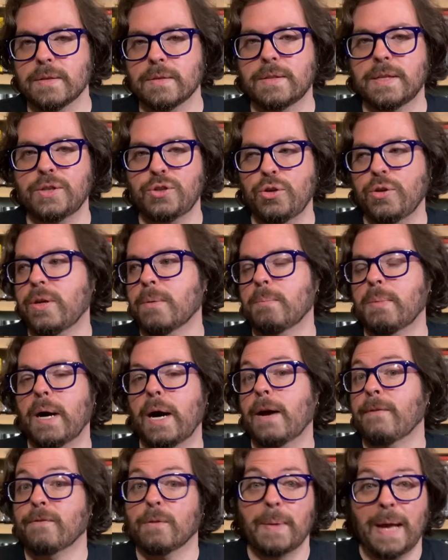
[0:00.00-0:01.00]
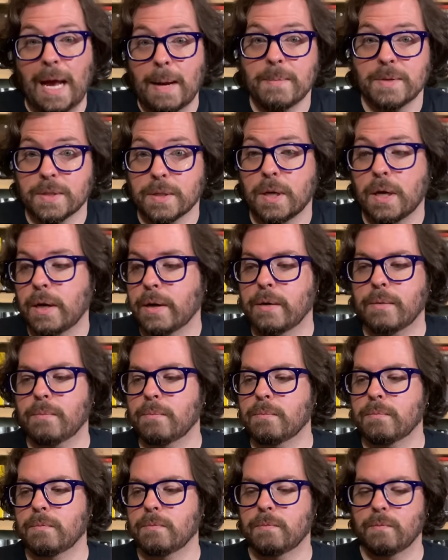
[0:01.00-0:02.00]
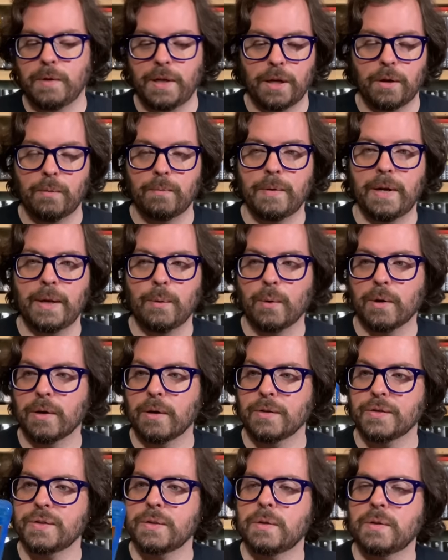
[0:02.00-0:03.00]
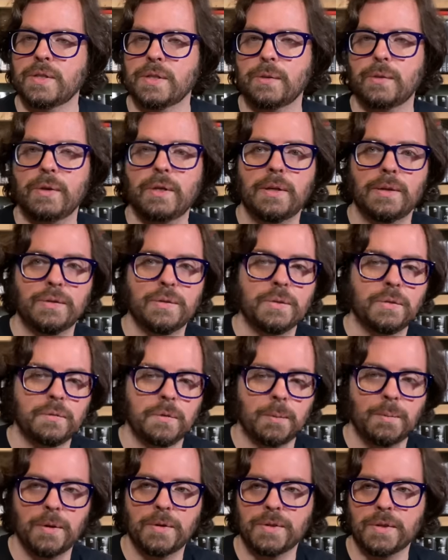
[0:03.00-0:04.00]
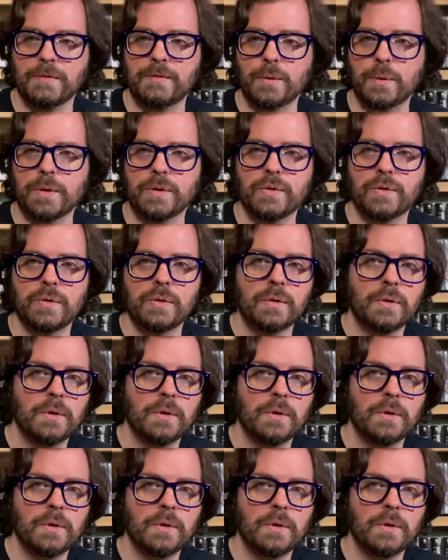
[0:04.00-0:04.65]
that you can buy from Amazon and, you know, anywhere else. So here's Opposing Force.